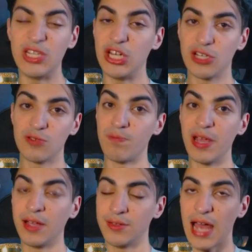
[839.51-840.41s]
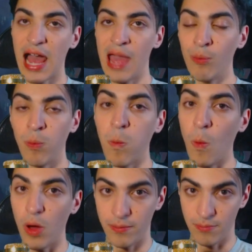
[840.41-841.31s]
Just because I
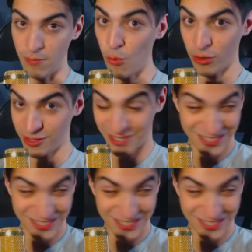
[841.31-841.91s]
want more.